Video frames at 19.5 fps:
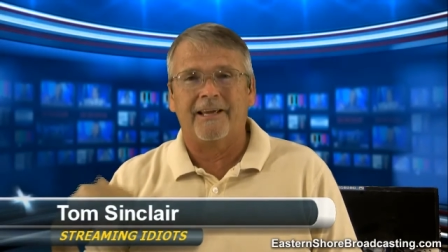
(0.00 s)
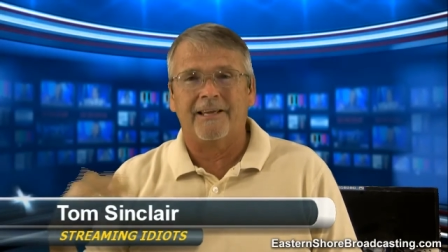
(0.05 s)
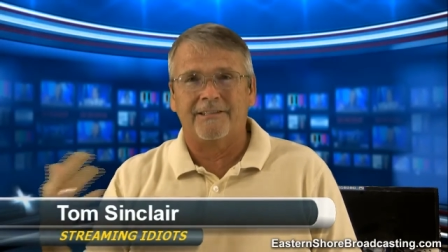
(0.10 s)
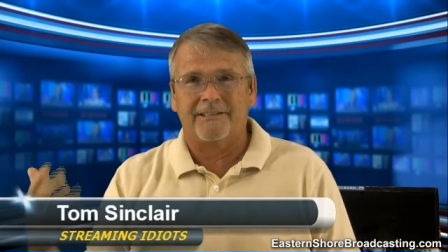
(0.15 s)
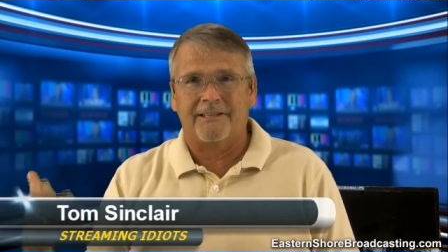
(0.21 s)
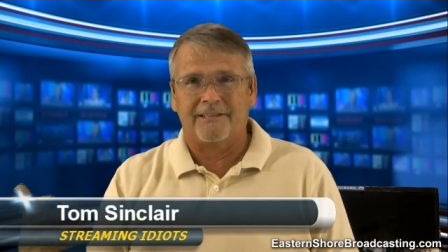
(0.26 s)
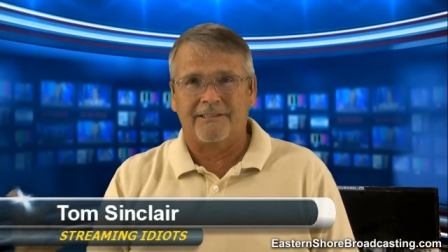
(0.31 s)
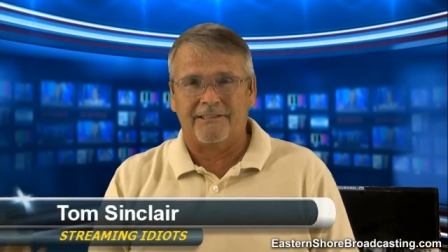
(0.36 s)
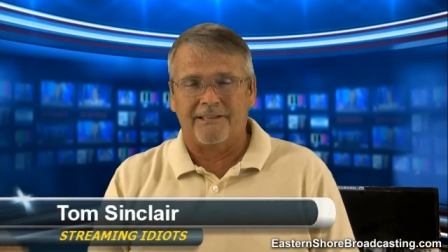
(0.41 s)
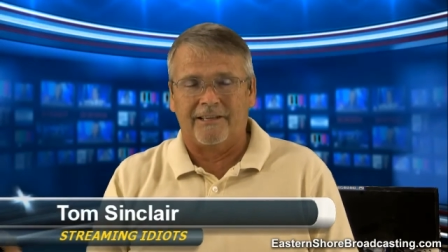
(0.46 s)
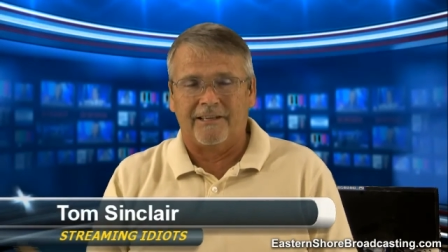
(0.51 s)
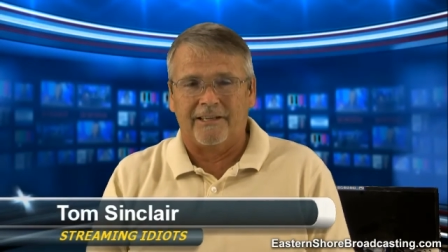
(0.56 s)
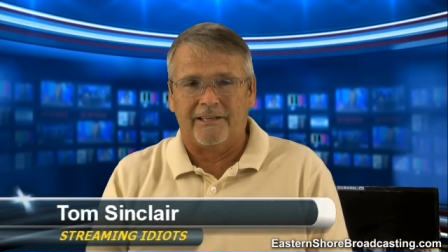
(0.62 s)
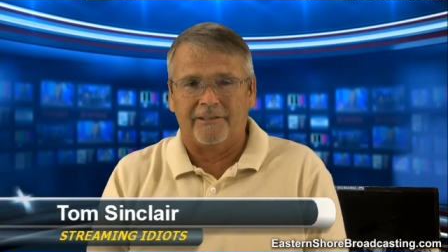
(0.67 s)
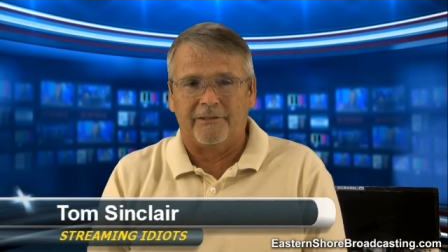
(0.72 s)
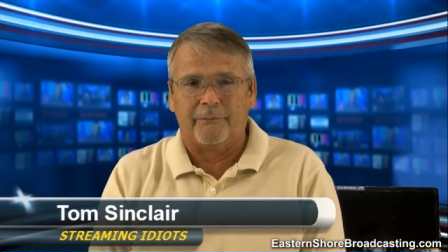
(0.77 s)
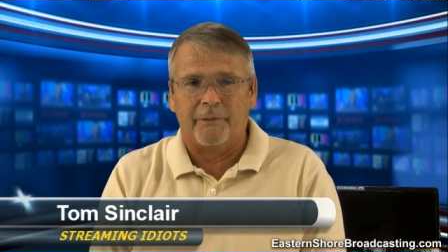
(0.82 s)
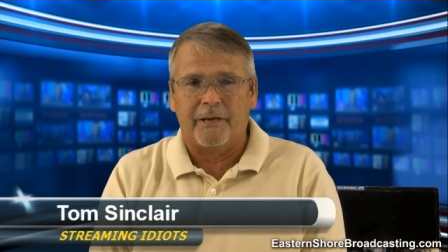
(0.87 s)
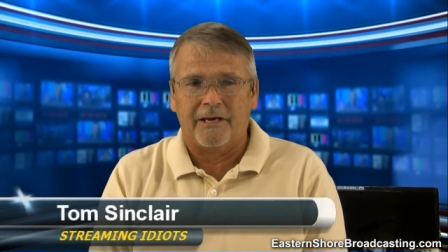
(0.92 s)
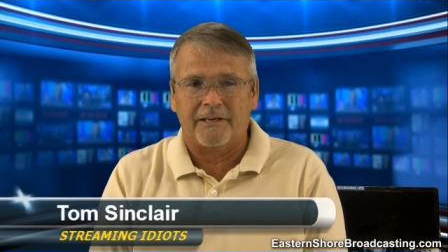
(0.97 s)
as they sell
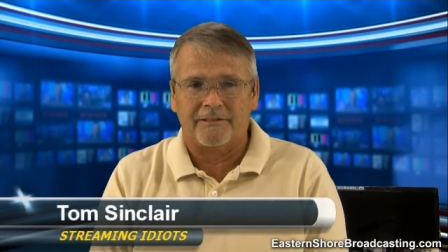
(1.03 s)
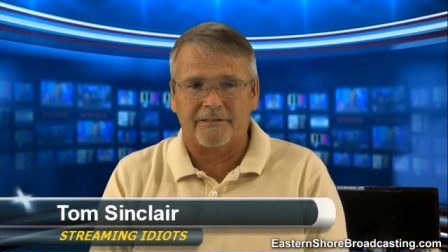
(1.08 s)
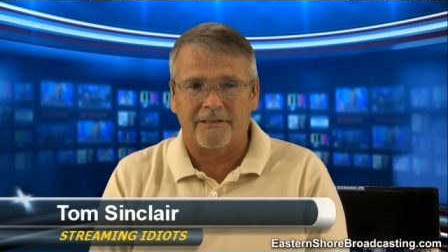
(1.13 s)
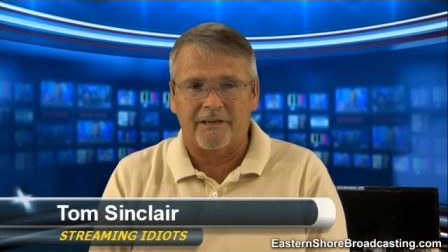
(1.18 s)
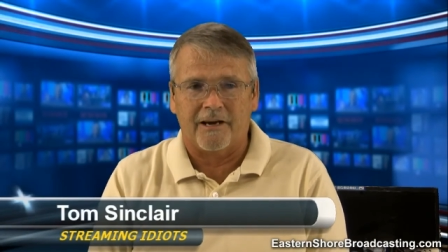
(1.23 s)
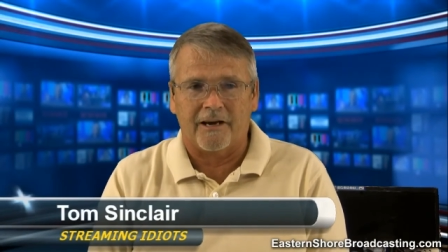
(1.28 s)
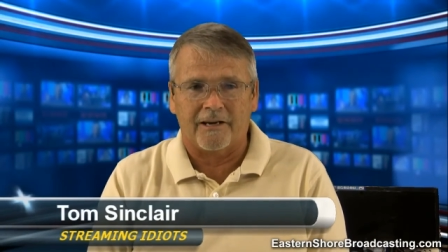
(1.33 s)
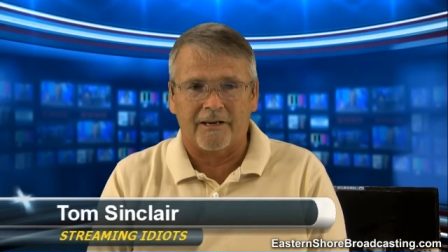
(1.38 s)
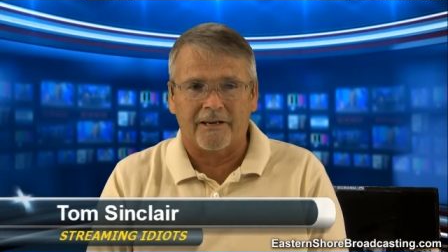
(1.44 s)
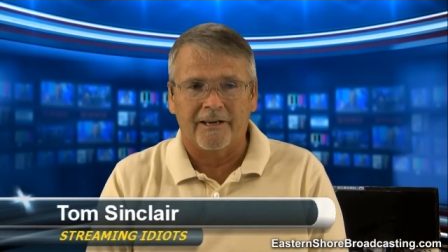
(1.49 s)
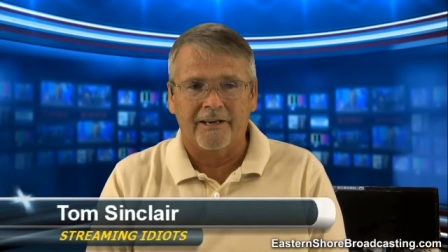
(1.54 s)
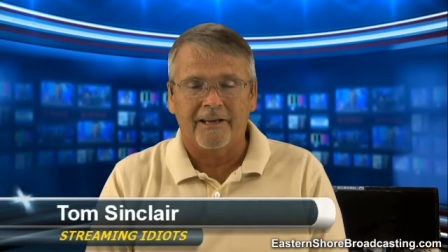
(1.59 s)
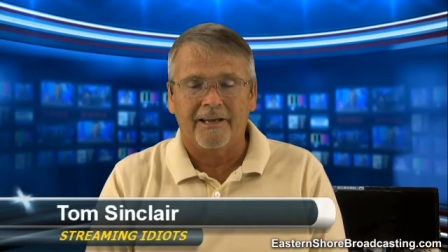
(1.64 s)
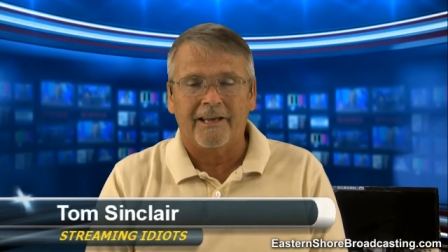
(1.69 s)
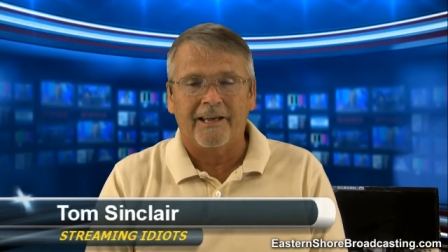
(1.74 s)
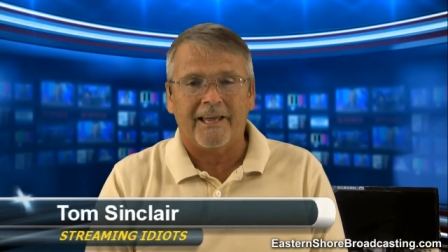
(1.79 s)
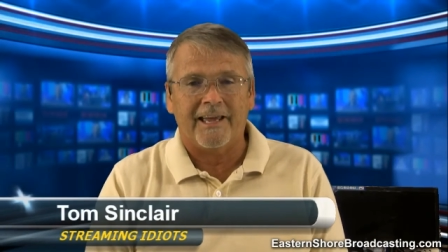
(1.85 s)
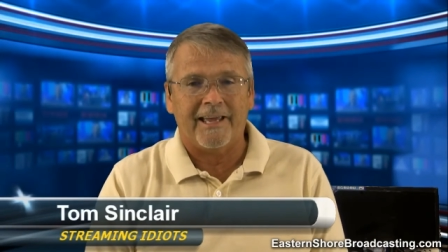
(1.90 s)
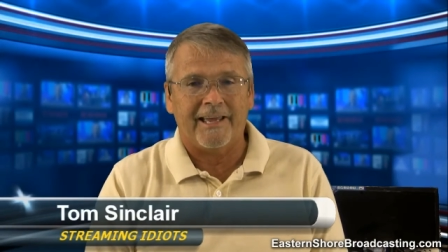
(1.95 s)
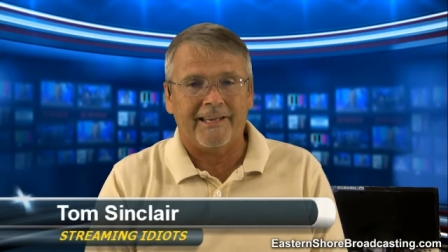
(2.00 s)
out the back stock.
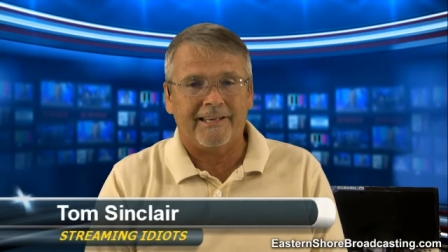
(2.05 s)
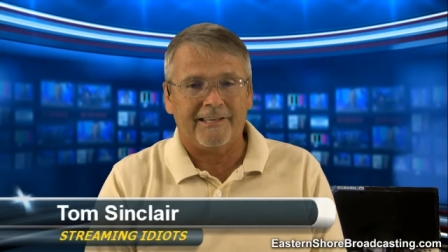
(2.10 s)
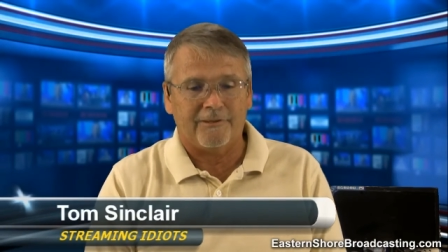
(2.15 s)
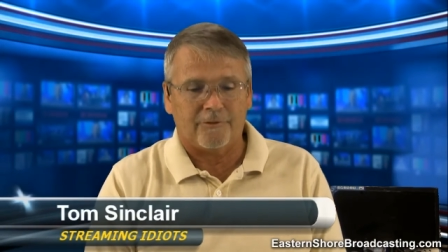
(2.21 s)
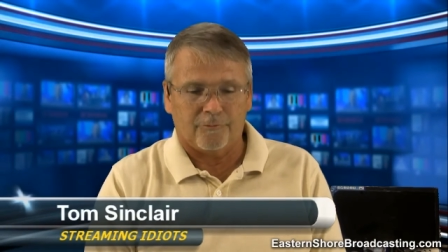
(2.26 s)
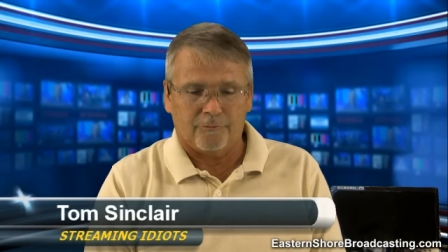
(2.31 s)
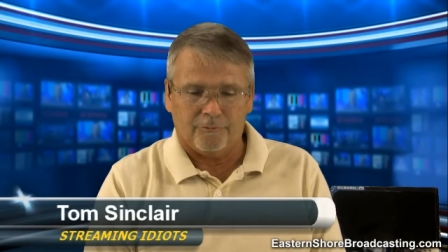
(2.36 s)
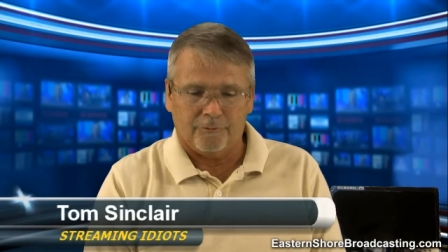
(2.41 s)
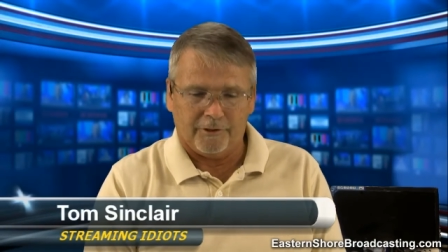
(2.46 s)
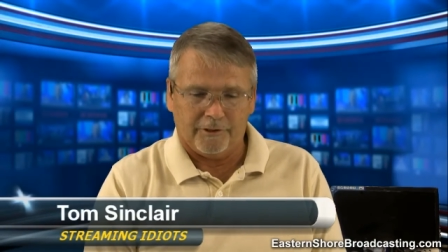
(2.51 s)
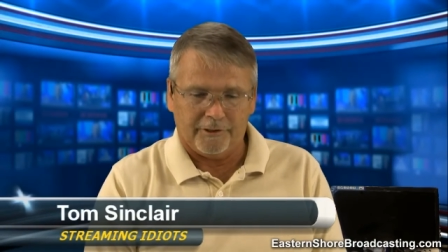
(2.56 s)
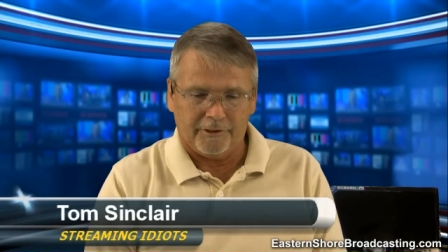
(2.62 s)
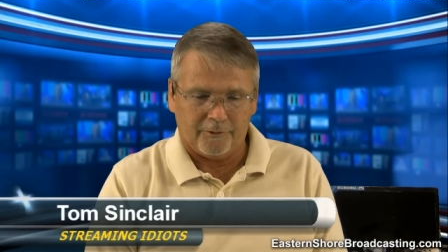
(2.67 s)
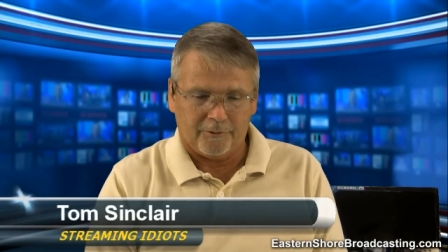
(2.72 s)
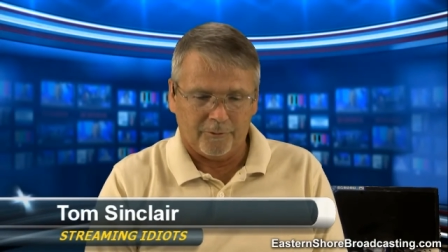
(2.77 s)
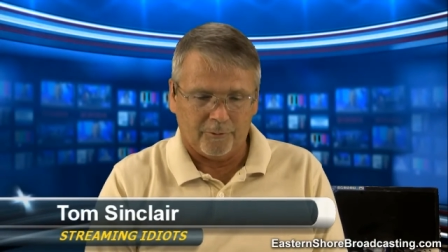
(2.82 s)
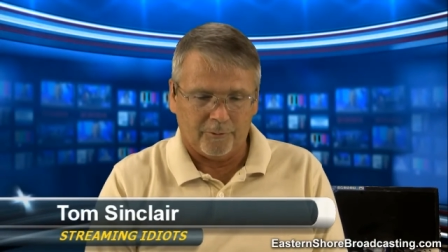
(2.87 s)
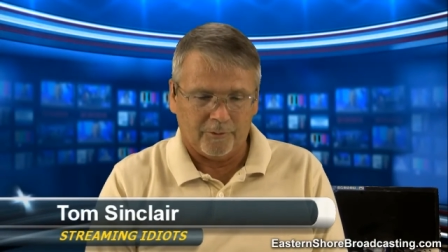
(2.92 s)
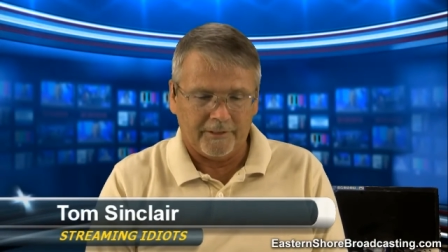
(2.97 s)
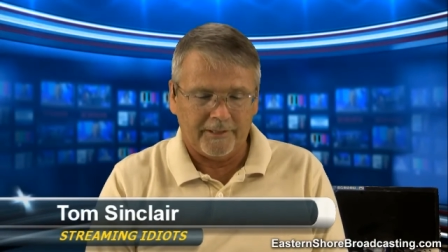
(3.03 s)
And it's really
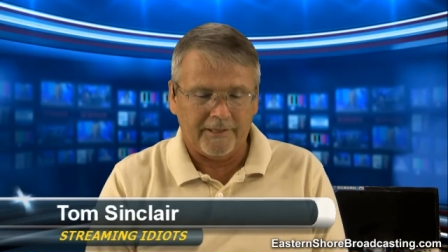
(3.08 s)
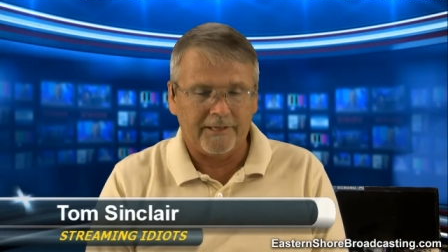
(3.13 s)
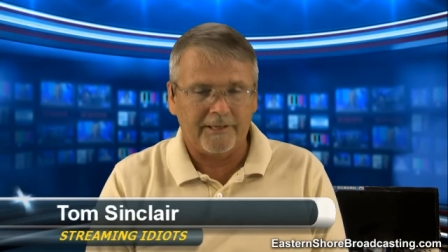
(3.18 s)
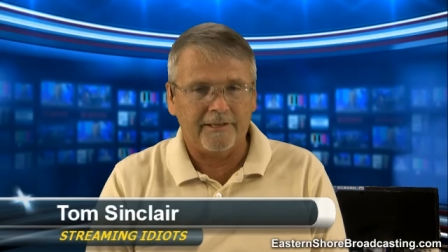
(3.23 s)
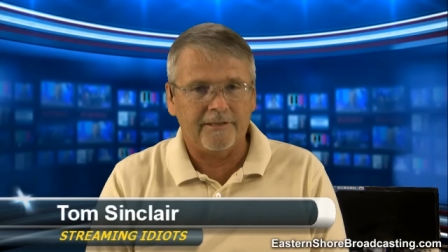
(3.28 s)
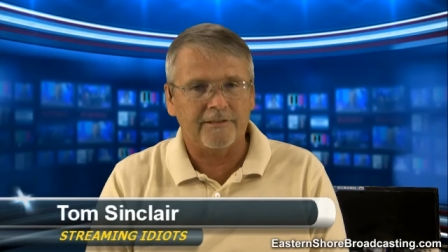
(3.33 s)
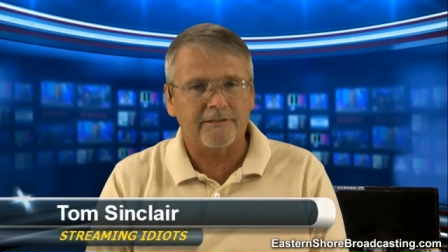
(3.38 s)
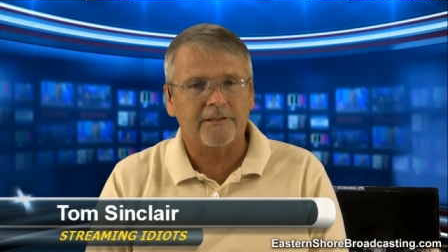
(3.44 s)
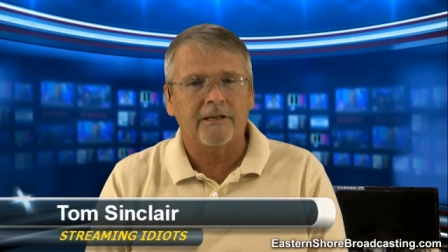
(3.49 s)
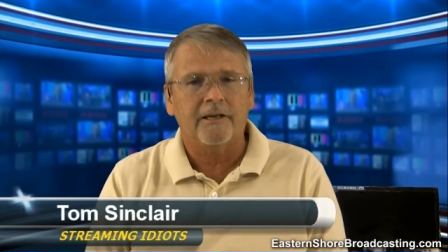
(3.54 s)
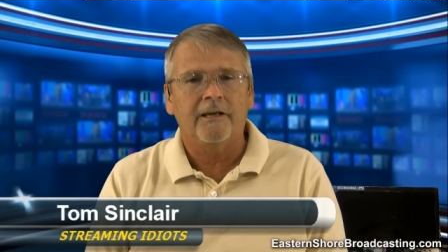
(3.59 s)
cool. It's